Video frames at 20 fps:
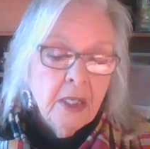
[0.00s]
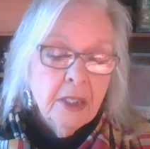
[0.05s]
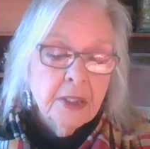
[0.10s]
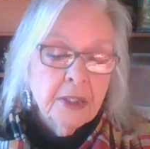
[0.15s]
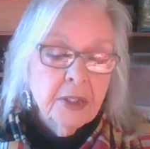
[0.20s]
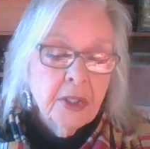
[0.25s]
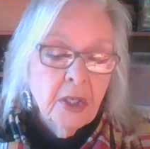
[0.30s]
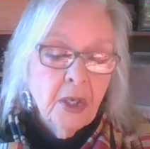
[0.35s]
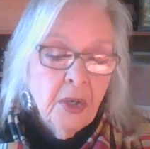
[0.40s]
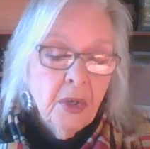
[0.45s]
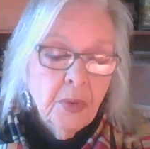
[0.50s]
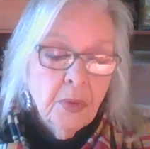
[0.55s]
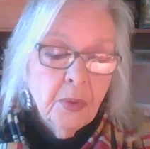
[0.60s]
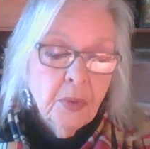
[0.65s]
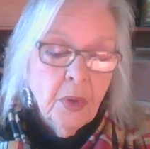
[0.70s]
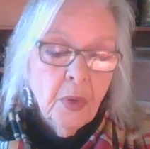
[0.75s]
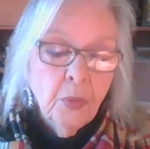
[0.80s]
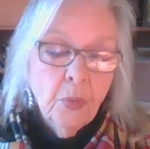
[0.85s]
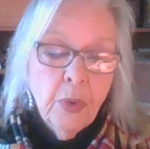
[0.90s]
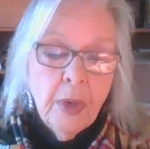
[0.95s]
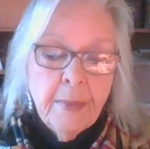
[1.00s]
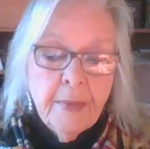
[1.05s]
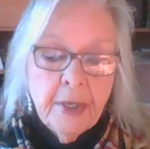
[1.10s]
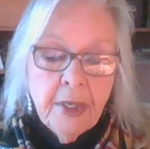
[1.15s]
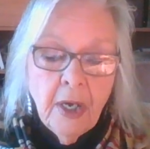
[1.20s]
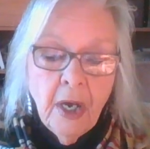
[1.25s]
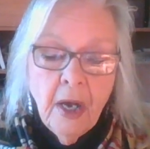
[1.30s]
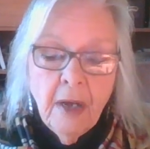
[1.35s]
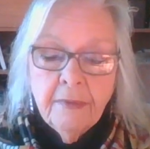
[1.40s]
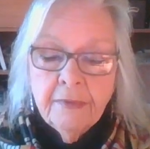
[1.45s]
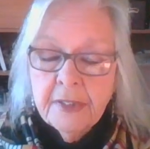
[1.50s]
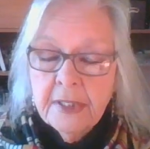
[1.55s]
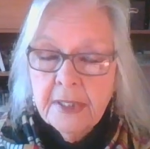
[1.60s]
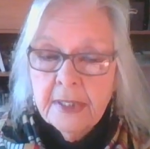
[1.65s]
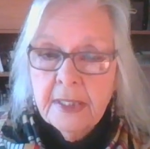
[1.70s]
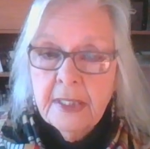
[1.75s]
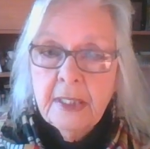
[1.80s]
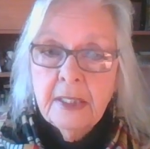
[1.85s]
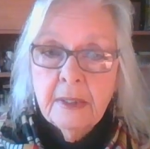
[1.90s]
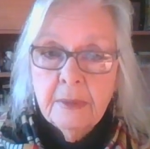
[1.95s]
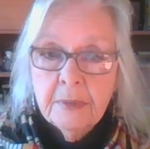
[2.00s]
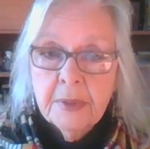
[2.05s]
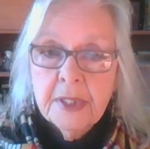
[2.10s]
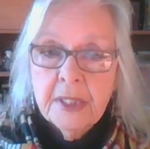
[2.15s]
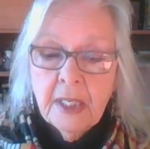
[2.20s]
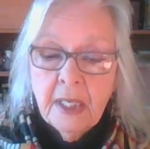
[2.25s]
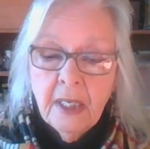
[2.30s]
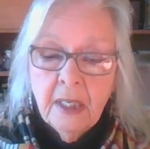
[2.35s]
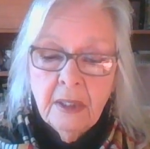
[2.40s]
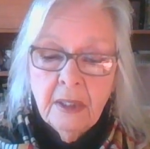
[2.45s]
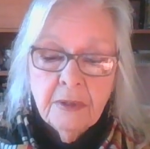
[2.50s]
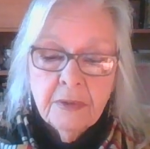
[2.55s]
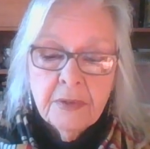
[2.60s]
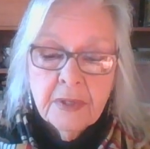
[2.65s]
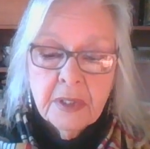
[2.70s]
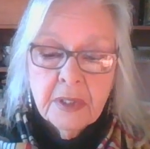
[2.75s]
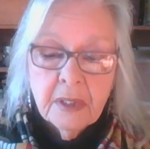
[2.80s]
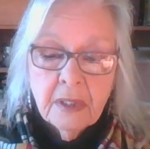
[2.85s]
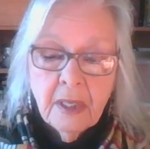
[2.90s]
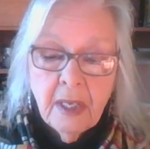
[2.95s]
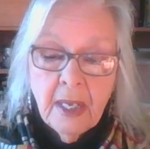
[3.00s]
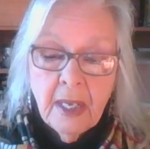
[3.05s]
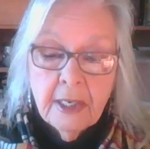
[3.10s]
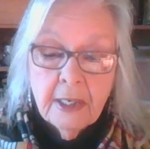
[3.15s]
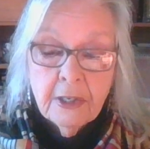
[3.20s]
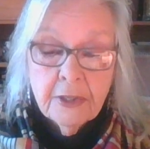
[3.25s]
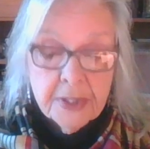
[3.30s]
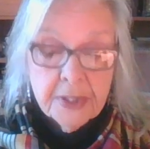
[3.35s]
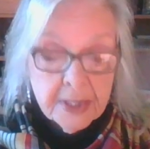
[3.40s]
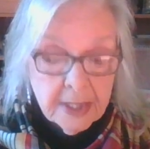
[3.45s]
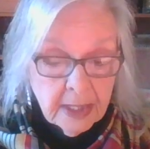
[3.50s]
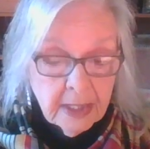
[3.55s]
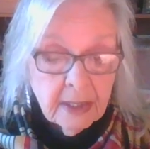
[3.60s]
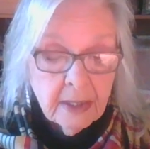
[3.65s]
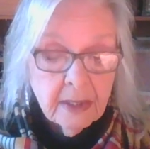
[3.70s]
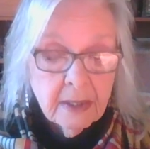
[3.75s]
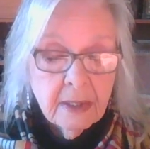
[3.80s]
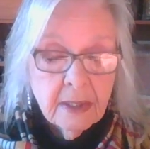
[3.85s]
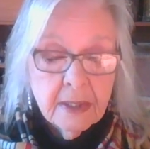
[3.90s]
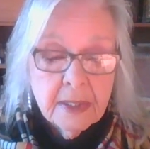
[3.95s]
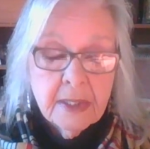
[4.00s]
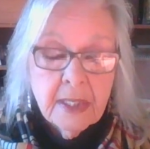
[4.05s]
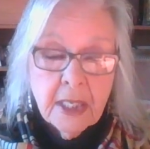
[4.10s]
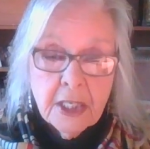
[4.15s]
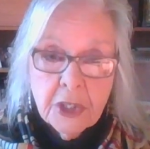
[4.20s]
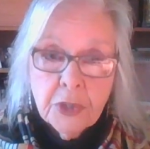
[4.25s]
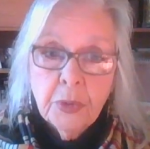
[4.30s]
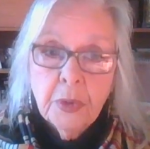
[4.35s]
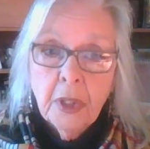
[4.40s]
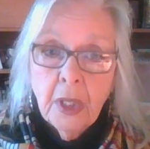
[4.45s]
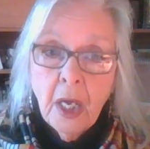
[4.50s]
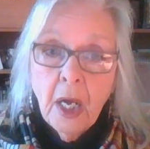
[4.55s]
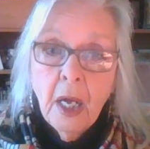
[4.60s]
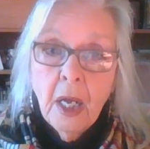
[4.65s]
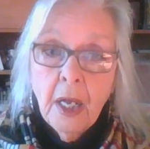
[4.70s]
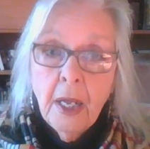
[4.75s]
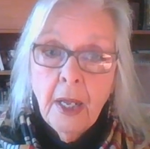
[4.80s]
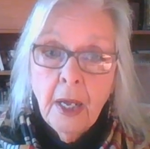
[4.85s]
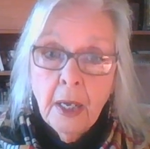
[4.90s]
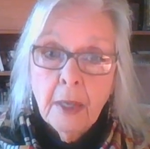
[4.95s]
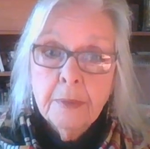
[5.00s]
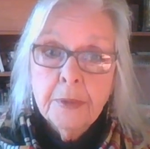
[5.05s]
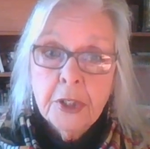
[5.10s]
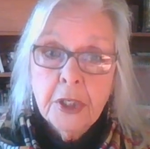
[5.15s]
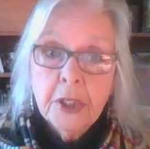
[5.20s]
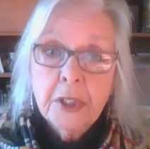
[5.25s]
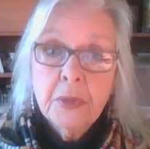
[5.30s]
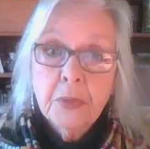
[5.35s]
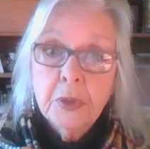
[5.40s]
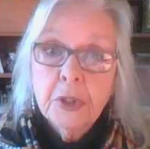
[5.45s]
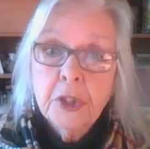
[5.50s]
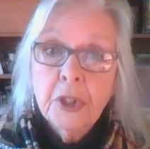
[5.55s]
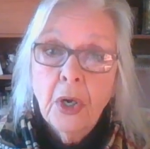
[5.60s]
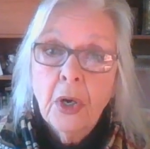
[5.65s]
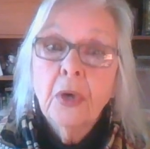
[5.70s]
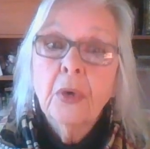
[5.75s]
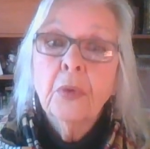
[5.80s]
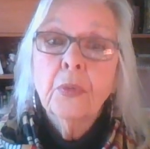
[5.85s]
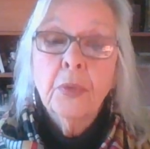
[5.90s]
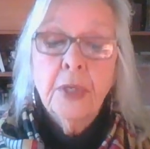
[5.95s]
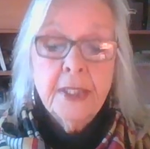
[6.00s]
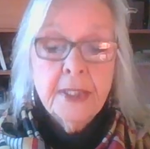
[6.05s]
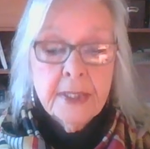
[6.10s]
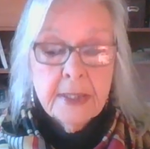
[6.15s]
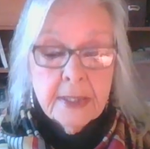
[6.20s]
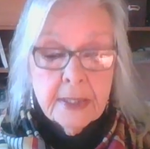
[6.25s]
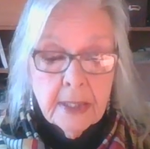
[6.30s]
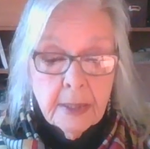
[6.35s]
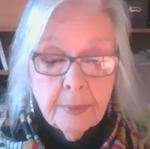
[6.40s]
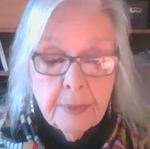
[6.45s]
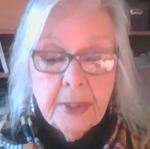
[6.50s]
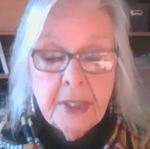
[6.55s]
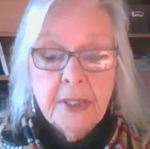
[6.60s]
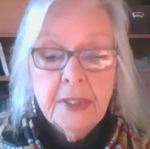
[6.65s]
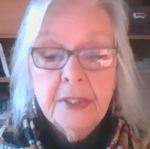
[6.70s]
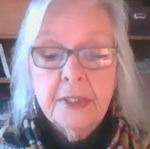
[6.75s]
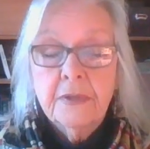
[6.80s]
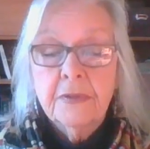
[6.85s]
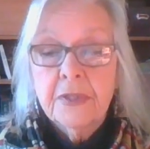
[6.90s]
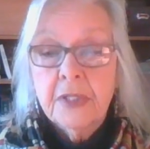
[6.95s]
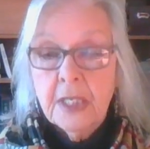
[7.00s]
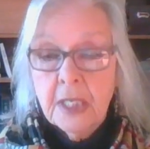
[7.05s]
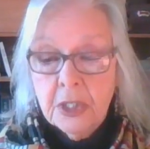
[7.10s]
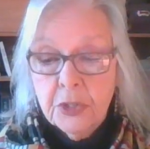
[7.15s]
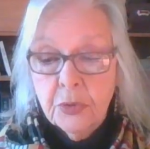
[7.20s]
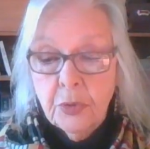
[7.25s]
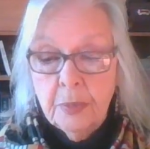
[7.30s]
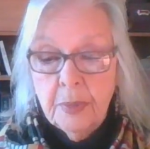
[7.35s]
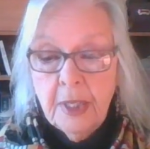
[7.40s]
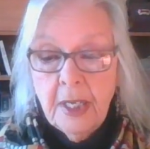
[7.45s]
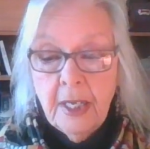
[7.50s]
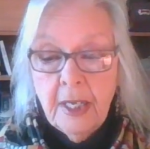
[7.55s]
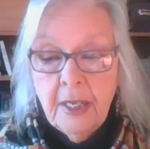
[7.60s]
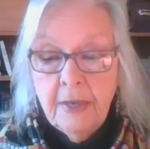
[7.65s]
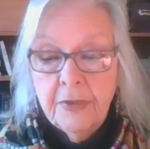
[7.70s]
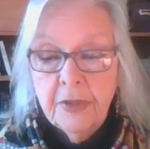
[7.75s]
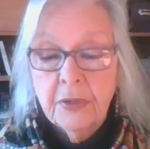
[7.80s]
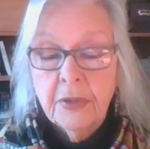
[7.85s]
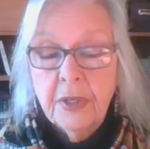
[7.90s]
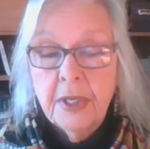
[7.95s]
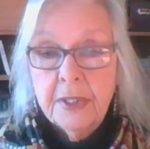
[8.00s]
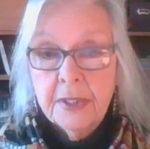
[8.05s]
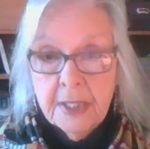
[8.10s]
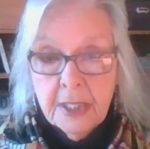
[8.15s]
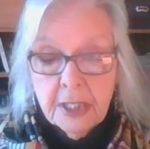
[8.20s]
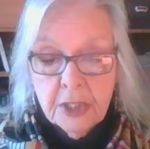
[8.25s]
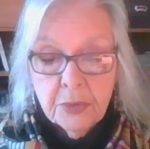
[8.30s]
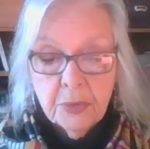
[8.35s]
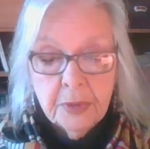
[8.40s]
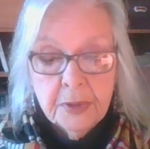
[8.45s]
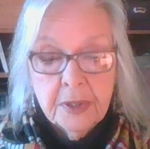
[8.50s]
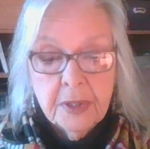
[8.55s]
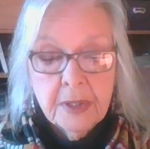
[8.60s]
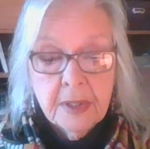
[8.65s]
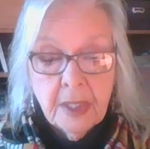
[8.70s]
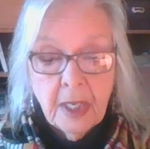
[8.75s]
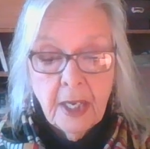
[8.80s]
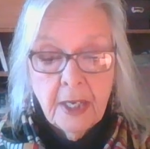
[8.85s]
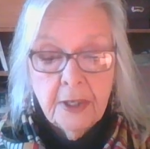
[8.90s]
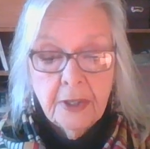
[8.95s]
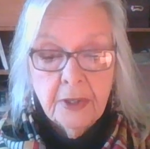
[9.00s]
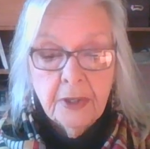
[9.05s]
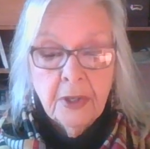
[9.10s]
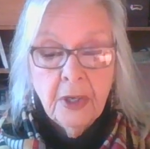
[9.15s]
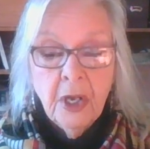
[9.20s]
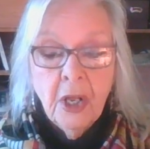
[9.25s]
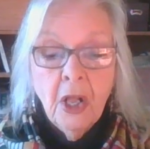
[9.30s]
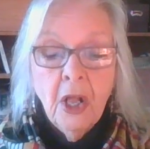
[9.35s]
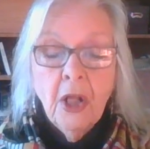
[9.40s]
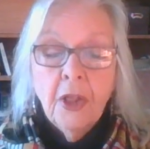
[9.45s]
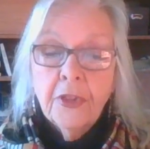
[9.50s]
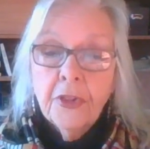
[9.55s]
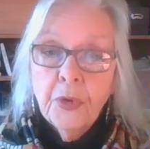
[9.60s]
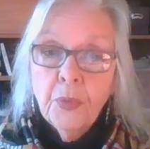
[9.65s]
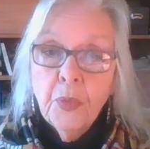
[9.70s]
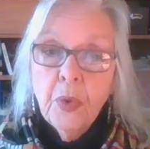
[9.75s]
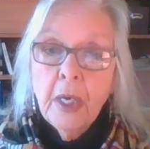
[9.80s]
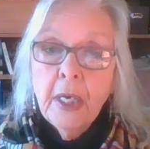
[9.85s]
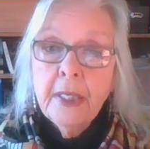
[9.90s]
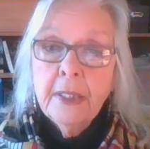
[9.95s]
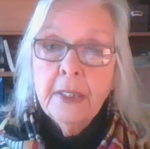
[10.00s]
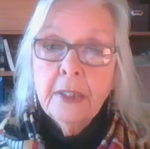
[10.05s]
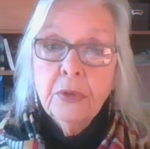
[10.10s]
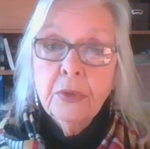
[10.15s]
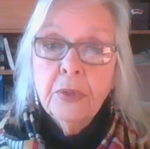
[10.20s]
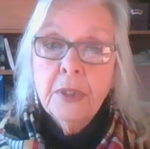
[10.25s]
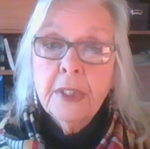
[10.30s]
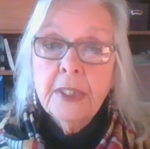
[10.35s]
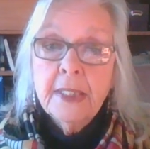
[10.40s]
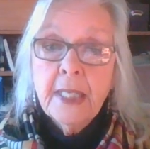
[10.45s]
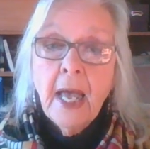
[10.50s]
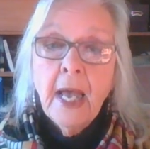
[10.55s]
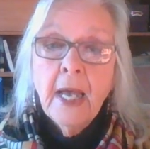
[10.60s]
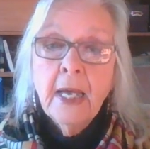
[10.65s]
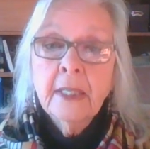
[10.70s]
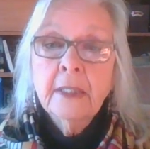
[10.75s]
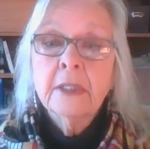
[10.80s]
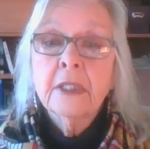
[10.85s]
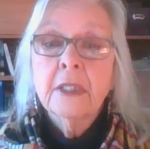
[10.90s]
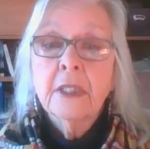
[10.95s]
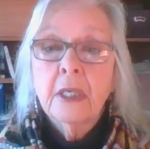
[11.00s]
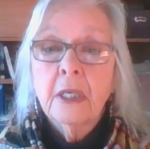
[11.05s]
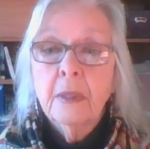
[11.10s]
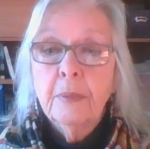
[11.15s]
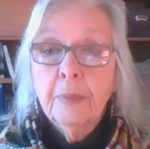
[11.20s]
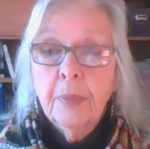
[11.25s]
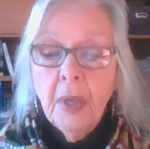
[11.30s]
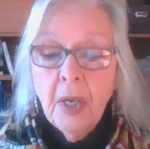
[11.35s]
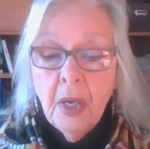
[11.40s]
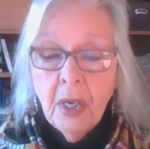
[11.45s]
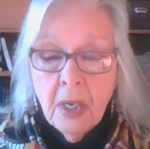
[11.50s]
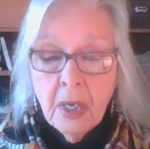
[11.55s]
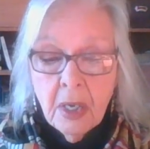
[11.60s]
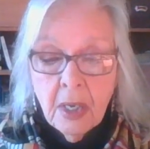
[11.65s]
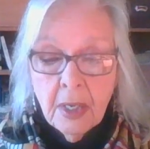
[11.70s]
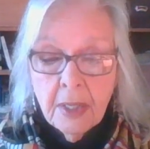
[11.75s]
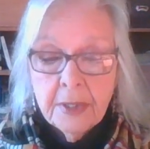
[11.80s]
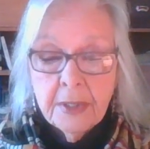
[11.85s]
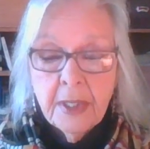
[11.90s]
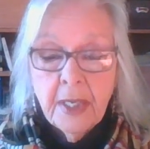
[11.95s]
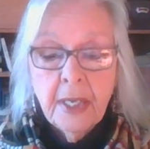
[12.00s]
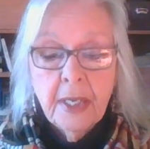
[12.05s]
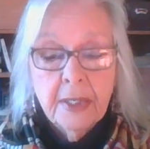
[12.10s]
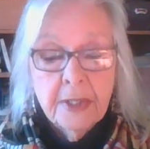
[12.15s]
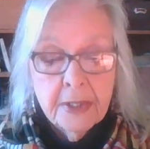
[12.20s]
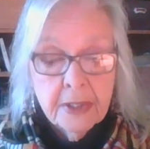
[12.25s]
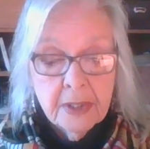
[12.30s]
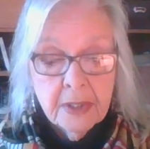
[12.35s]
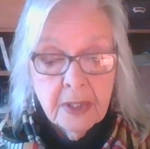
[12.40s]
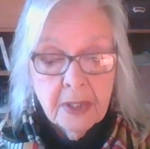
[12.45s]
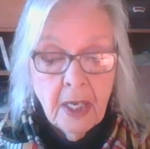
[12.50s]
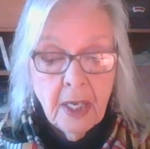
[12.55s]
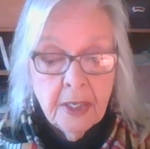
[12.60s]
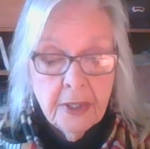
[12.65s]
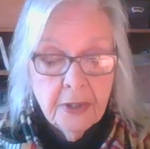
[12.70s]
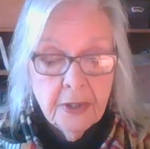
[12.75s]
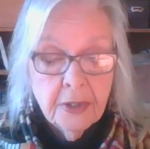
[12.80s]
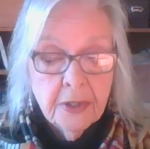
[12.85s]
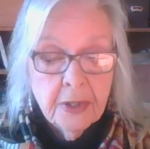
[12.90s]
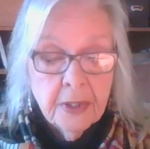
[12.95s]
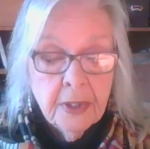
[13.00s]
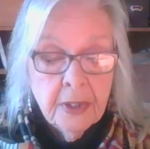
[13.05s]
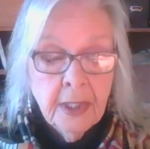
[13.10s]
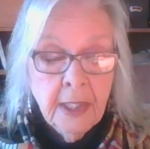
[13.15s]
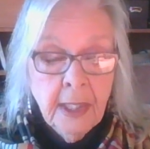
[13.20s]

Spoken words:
So women often see themselves and are seen as sexual objects, which are recipients of sexual behavior and sexual desire, the one who is acted upon and desired.